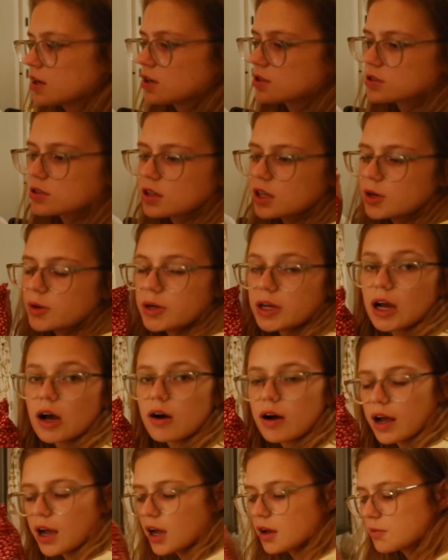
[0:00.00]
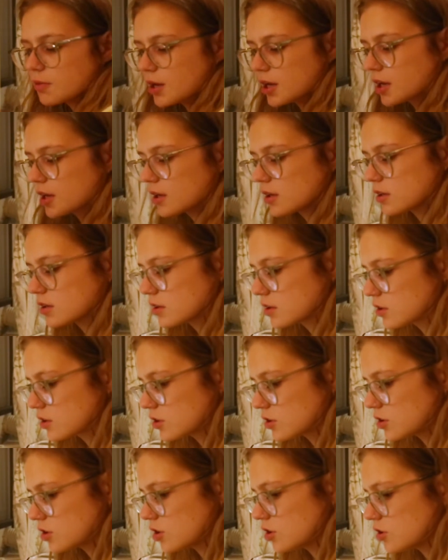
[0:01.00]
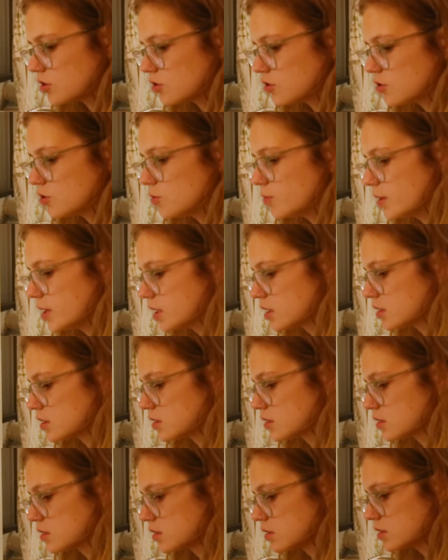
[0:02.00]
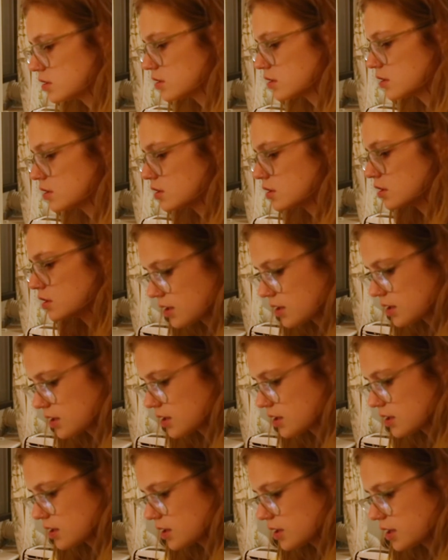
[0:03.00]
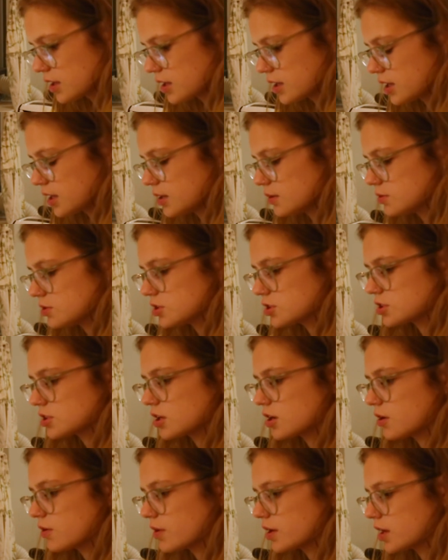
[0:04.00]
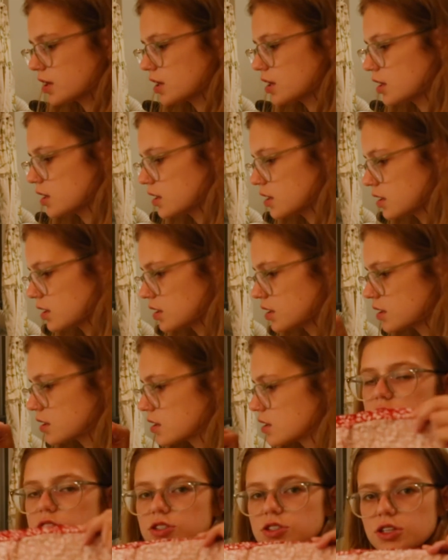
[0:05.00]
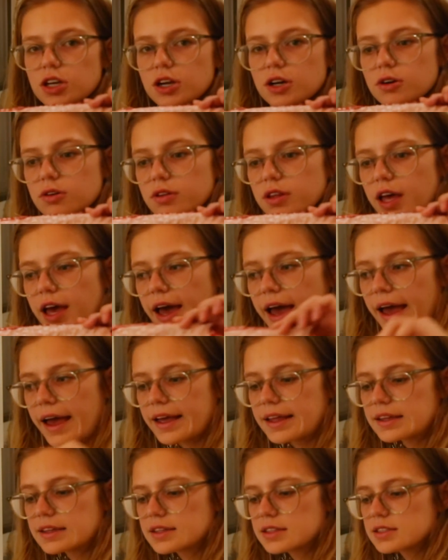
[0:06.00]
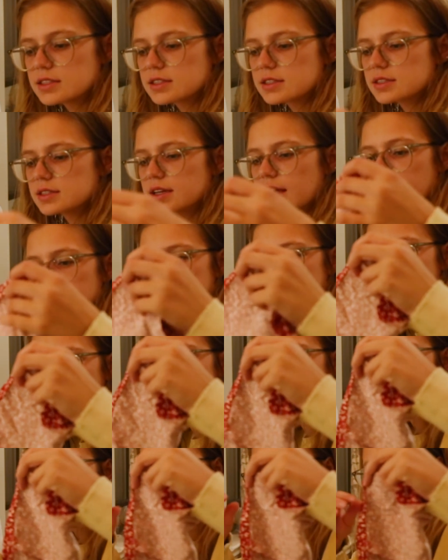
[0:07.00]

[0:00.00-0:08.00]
So there we go. I have my cube and I'm just going to sew the ends and leave a